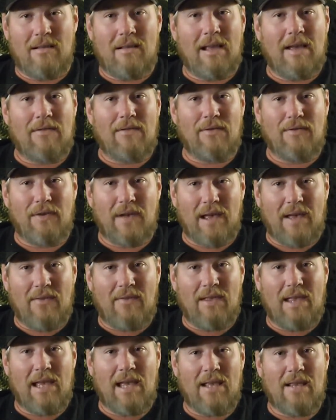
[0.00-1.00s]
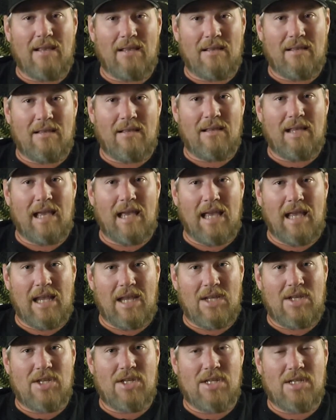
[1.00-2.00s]
After 5, that 8
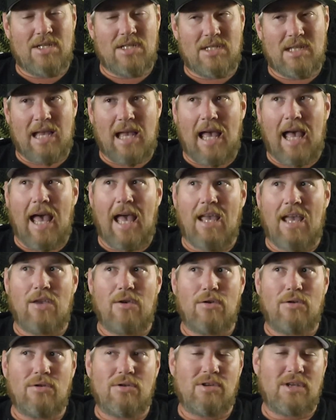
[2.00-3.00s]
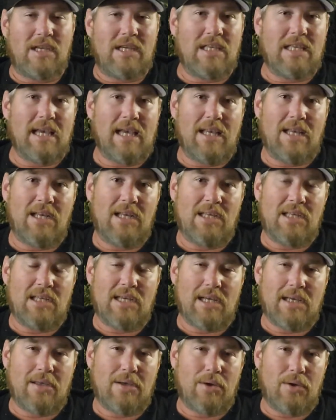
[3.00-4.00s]
inches, I usually tend to
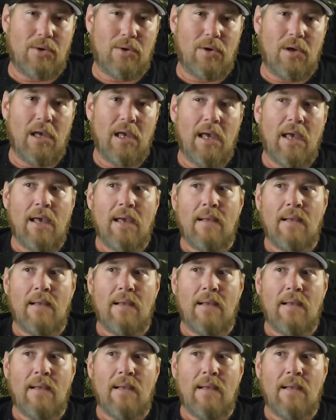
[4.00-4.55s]
stick to,